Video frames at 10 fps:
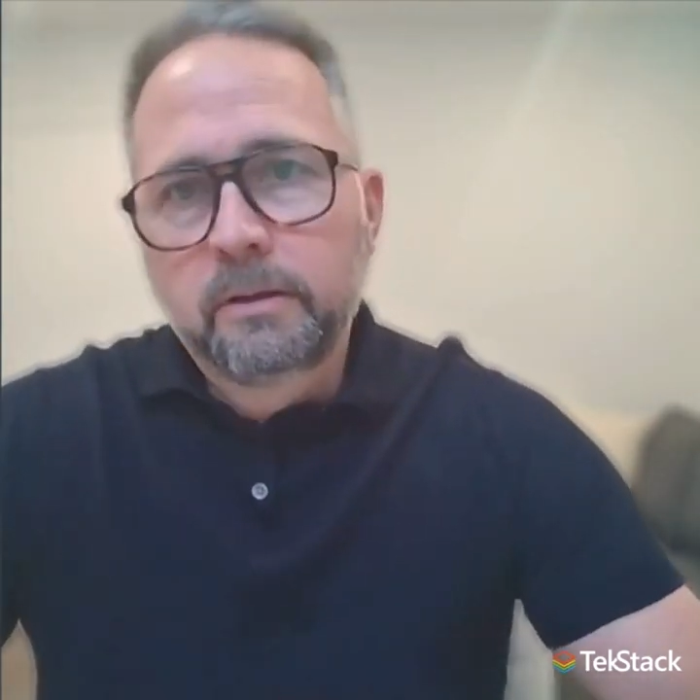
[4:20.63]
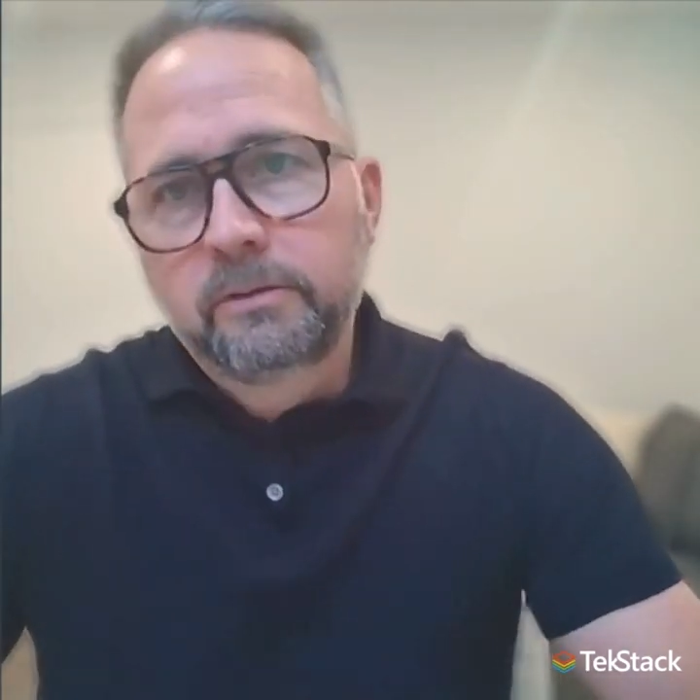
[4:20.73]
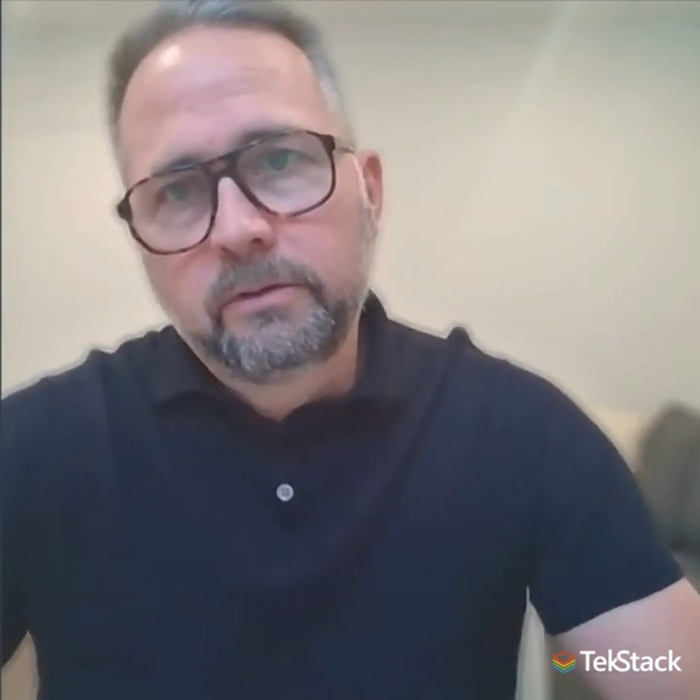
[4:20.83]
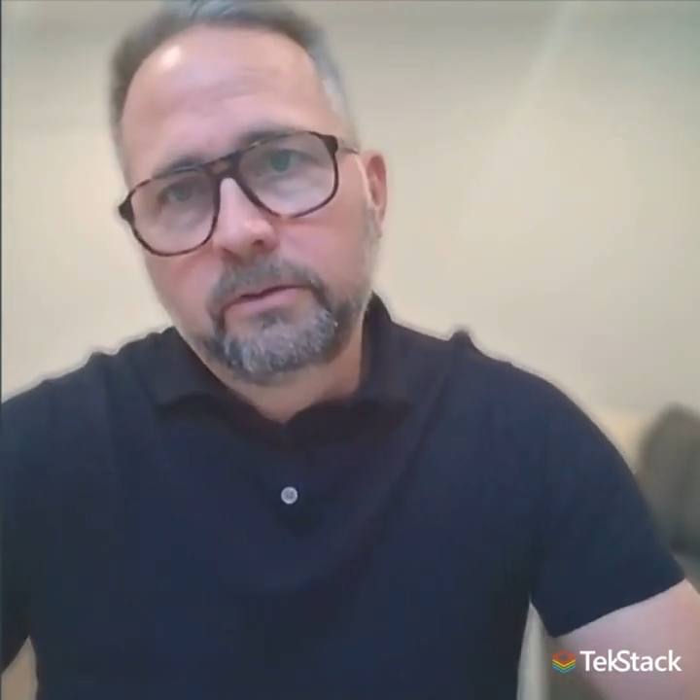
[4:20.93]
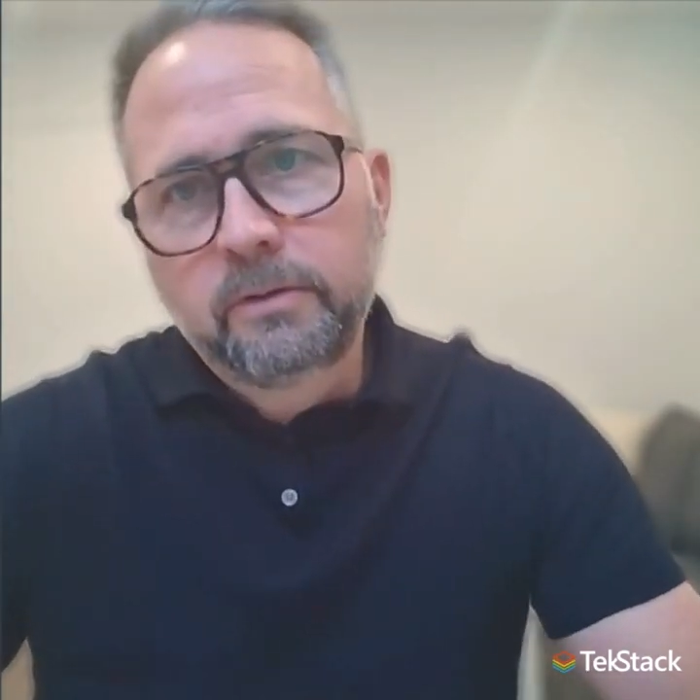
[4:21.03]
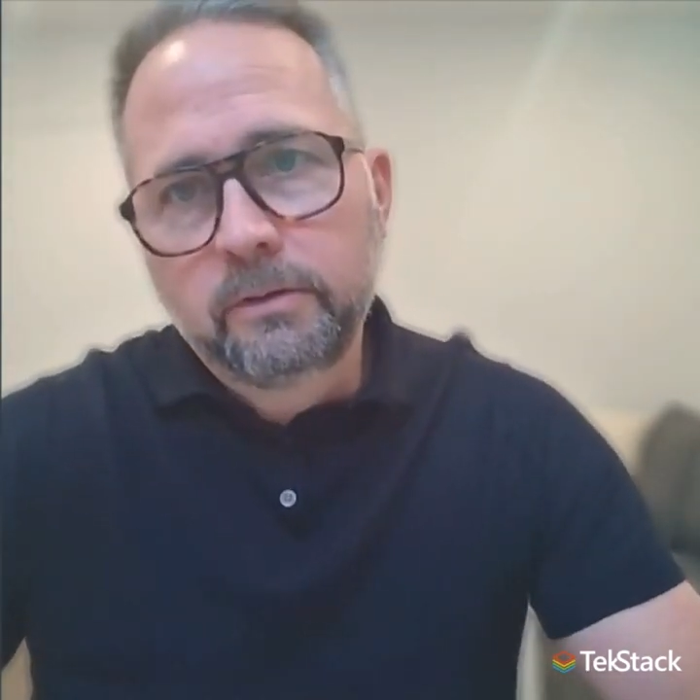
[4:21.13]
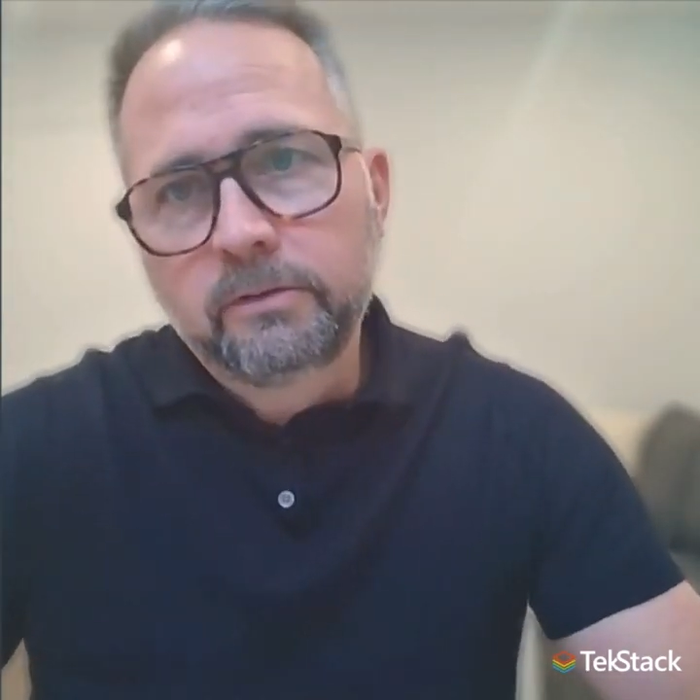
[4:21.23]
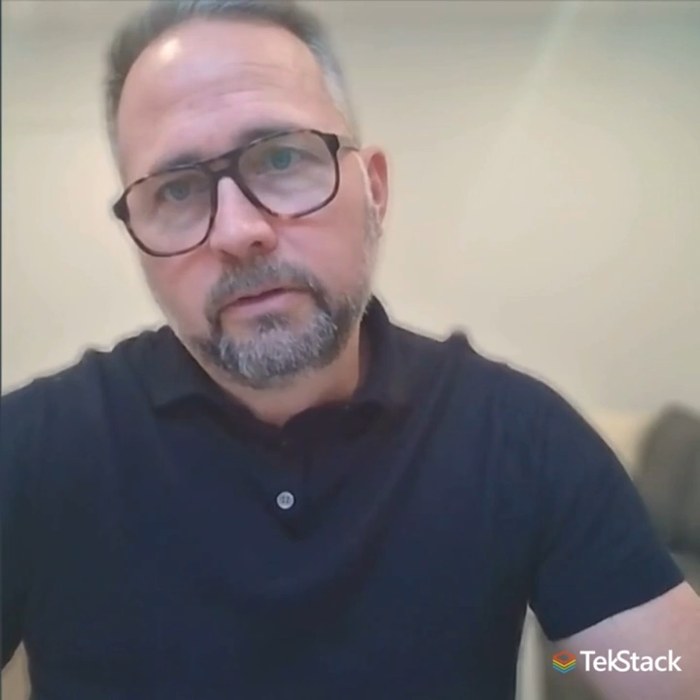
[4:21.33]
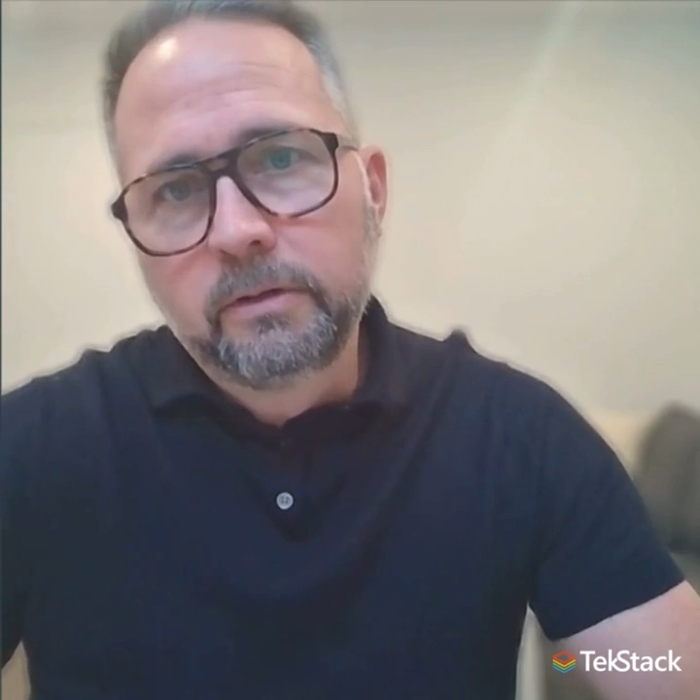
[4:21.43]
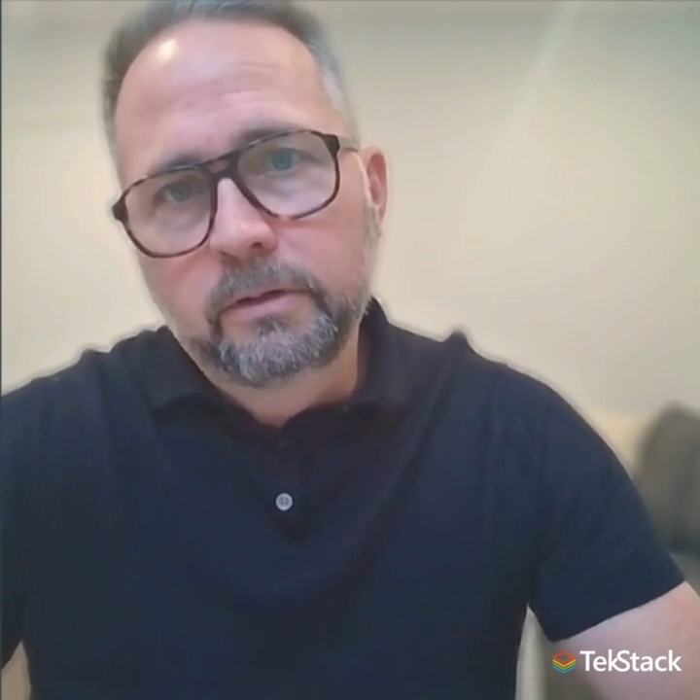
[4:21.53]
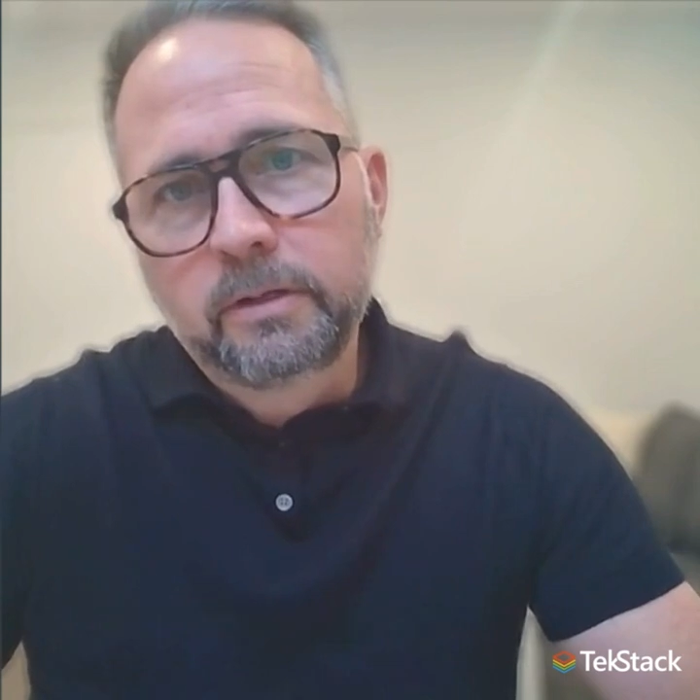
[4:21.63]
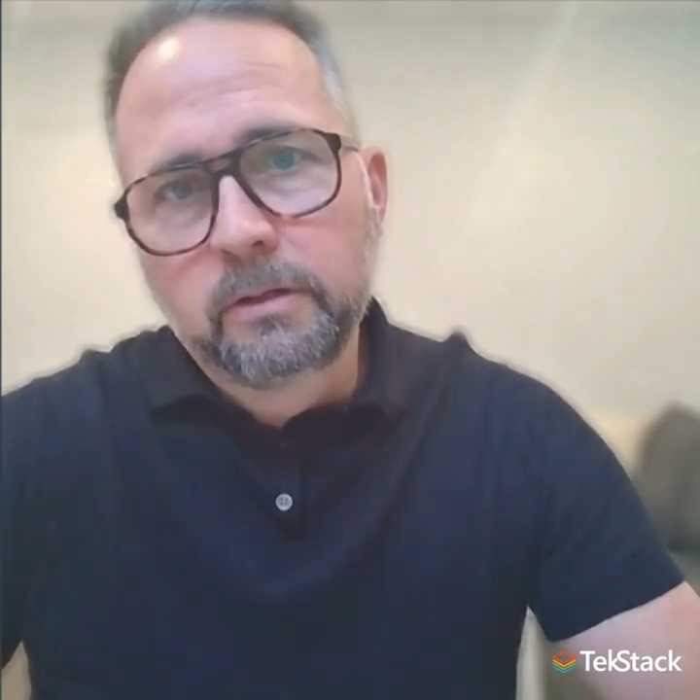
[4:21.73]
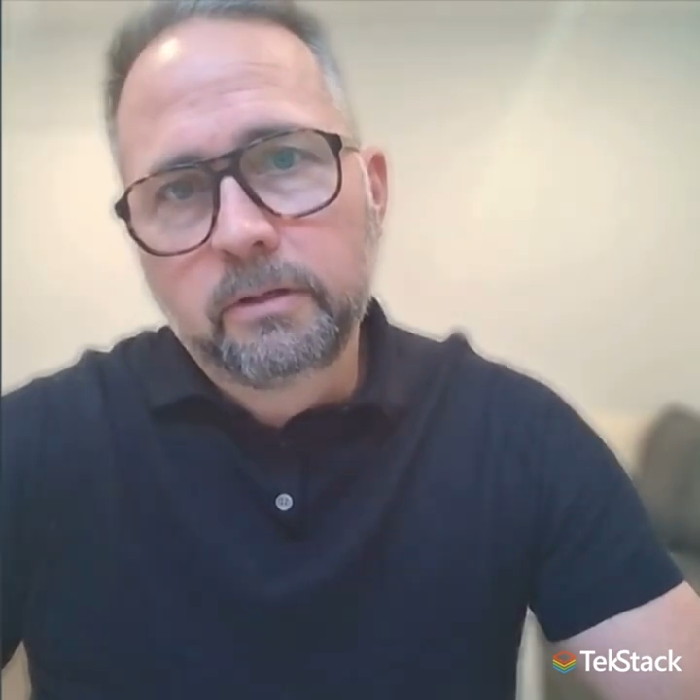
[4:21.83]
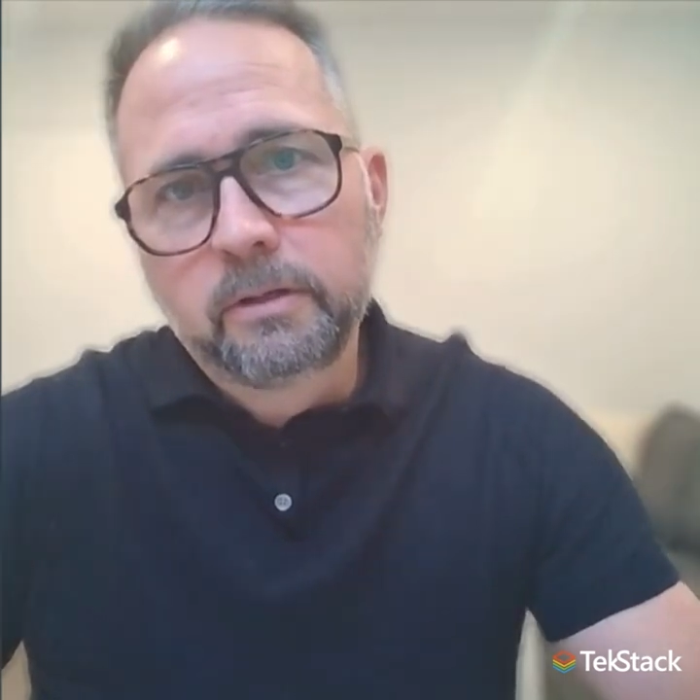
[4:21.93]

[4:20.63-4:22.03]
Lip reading: sales leader can